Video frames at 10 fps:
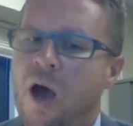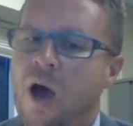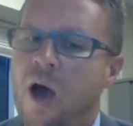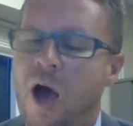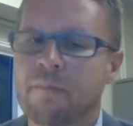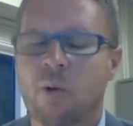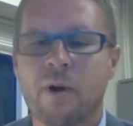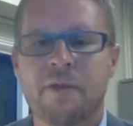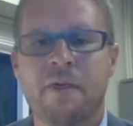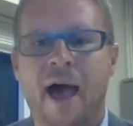Um, so
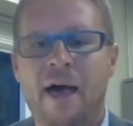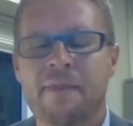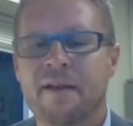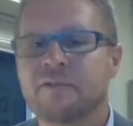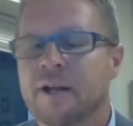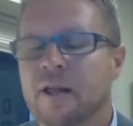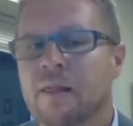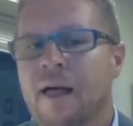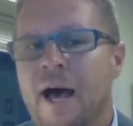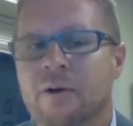with that, they've done a
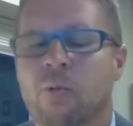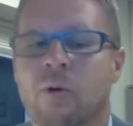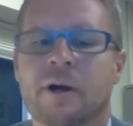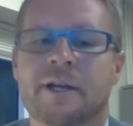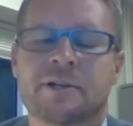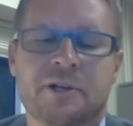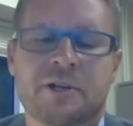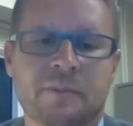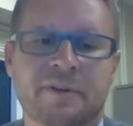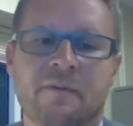lot of work in
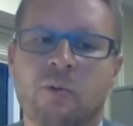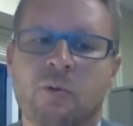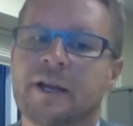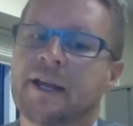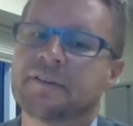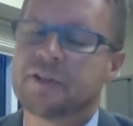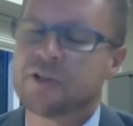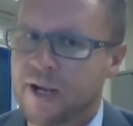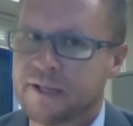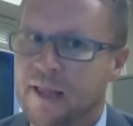terms of working as a
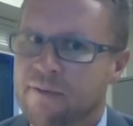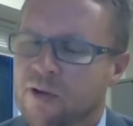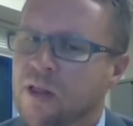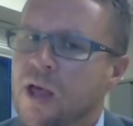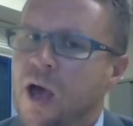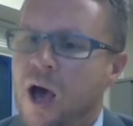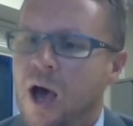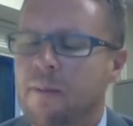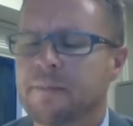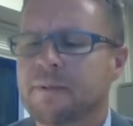grade level,
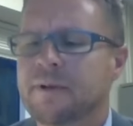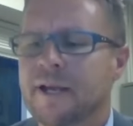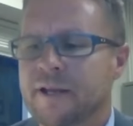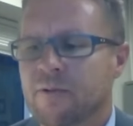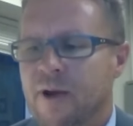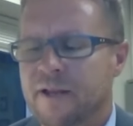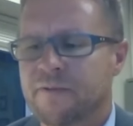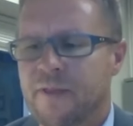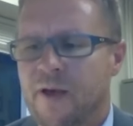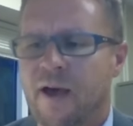um, getting ready
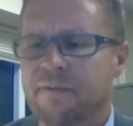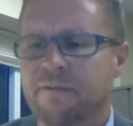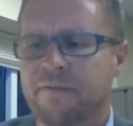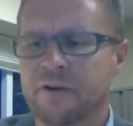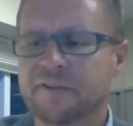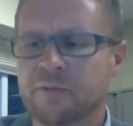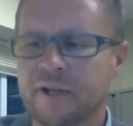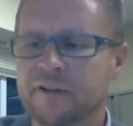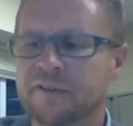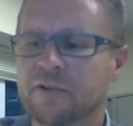for that first
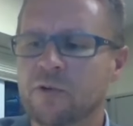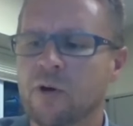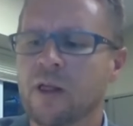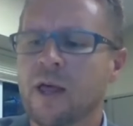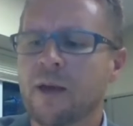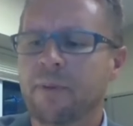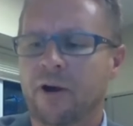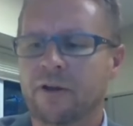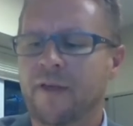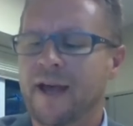week of school.
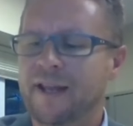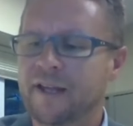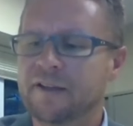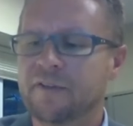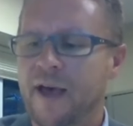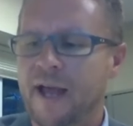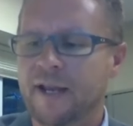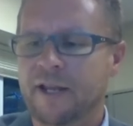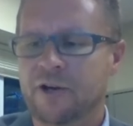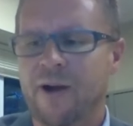Part of that is
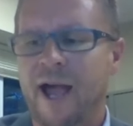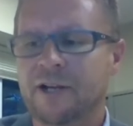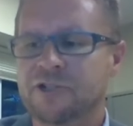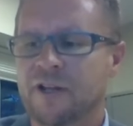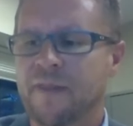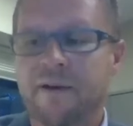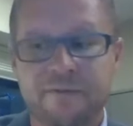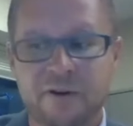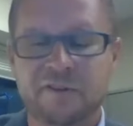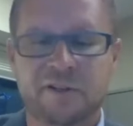that interaction, that
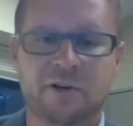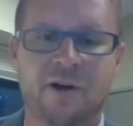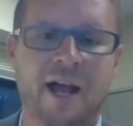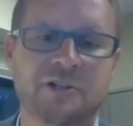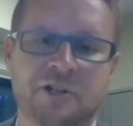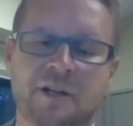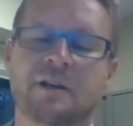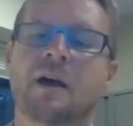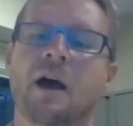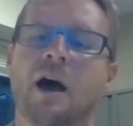first
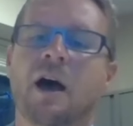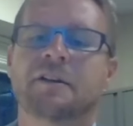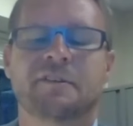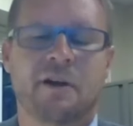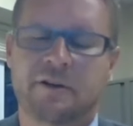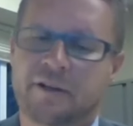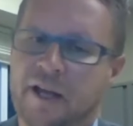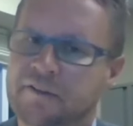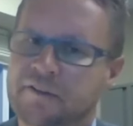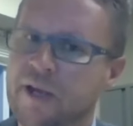interaction uh, starting
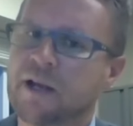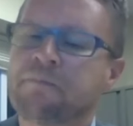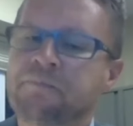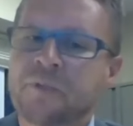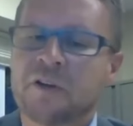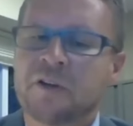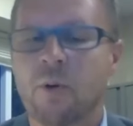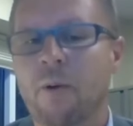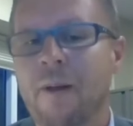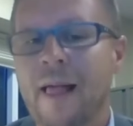next week. So
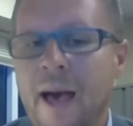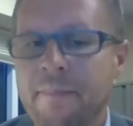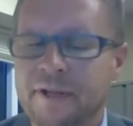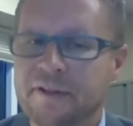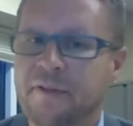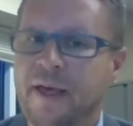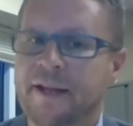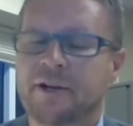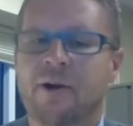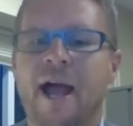what will happen is that
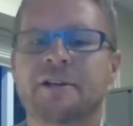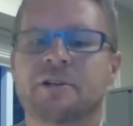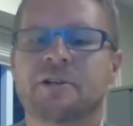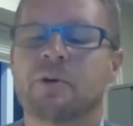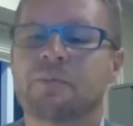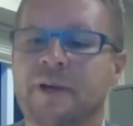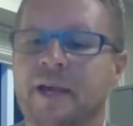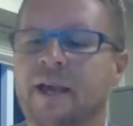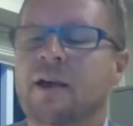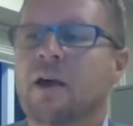interaction will
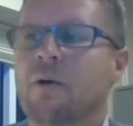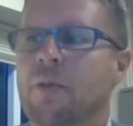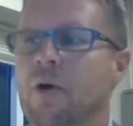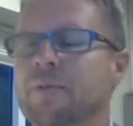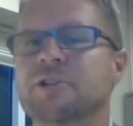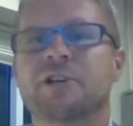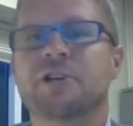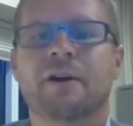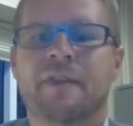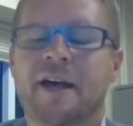be they'll be
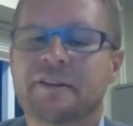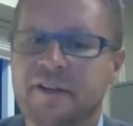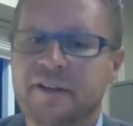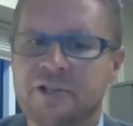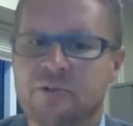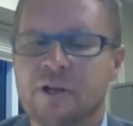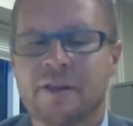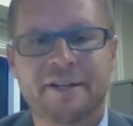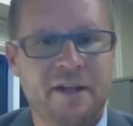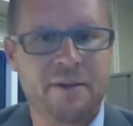sharing that schedule,
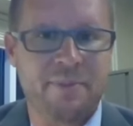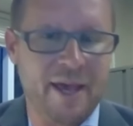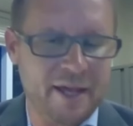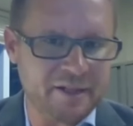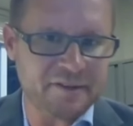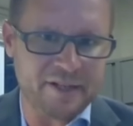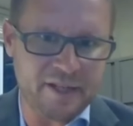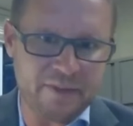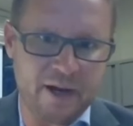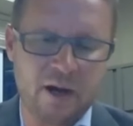and let's say band isn't
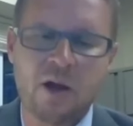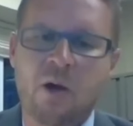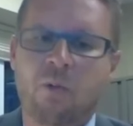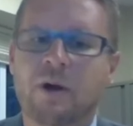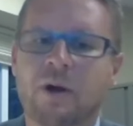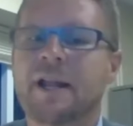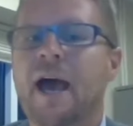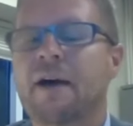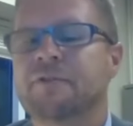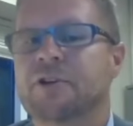in there, we're going to
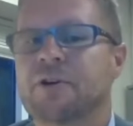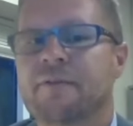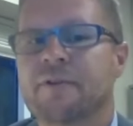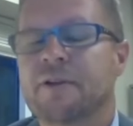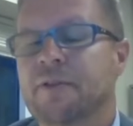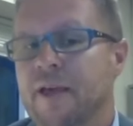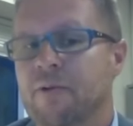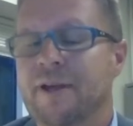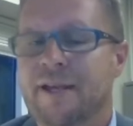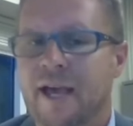have to do
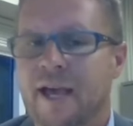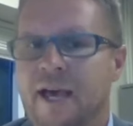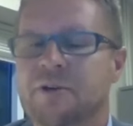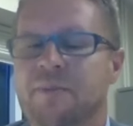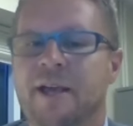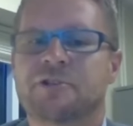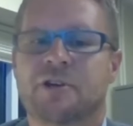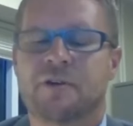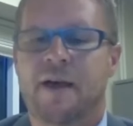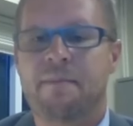everything we can to make
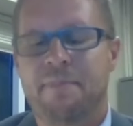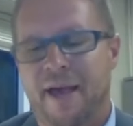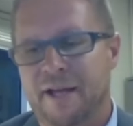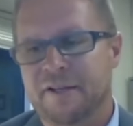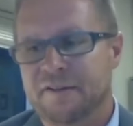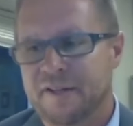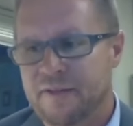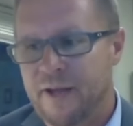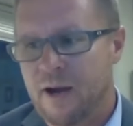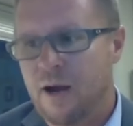sure that band is
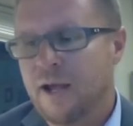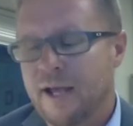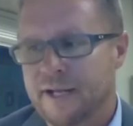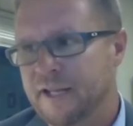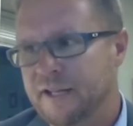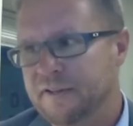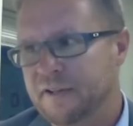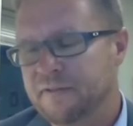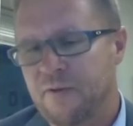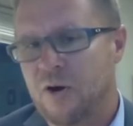in there in a
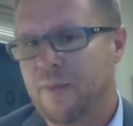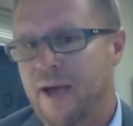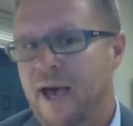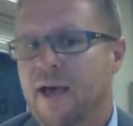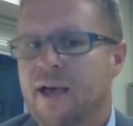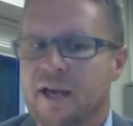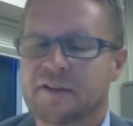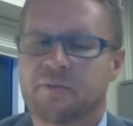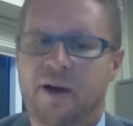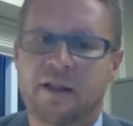distance format
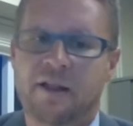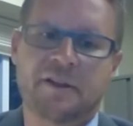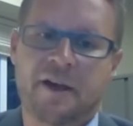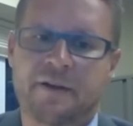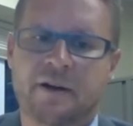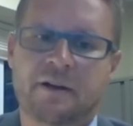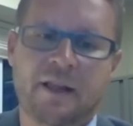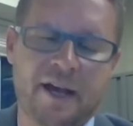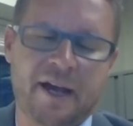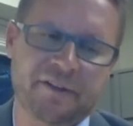as well as the other
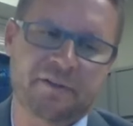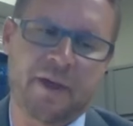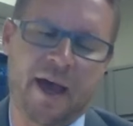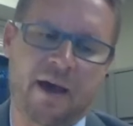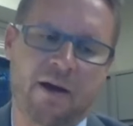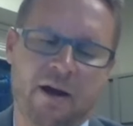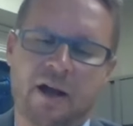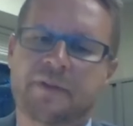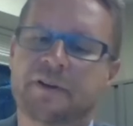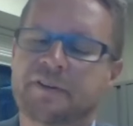classes that are on their